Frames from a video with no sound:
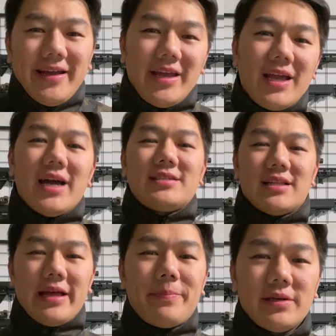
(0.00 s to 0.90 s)
Hey guys,
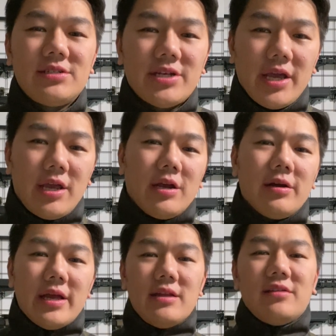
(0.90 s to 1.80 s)
Galapagos Jay here.
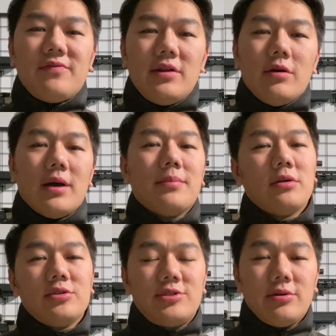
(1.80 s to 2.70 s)
In this video, I'm
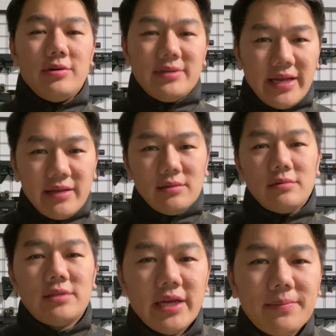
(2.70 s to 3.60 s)
going to show you 10
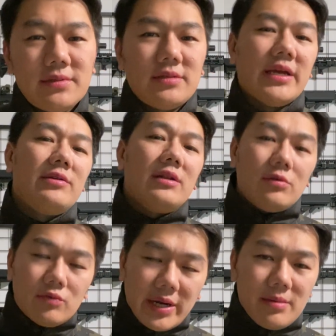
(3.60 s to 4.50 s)
little tips, 10
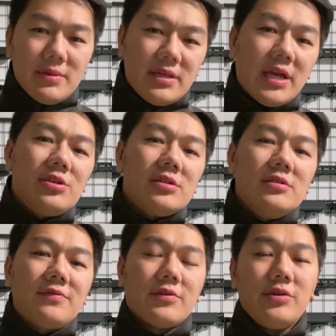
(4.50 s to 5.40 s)
little
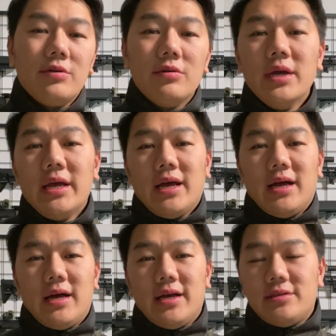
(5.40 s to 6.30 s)
recommendations for you
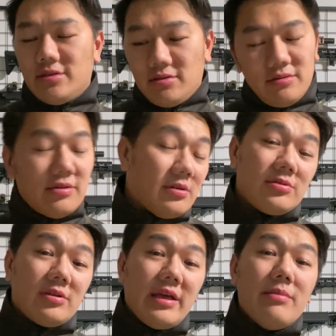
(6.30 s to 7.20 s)
to,
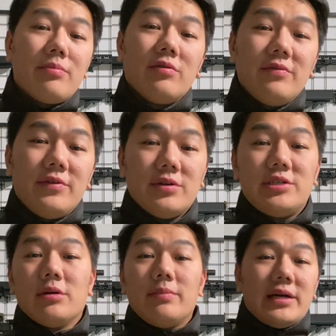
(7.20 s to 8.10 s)
sort of improve your
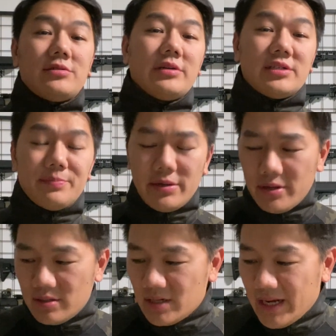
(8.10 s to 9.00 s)
gel blaster
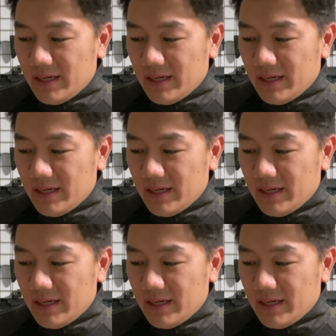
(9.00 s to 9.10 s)
experience.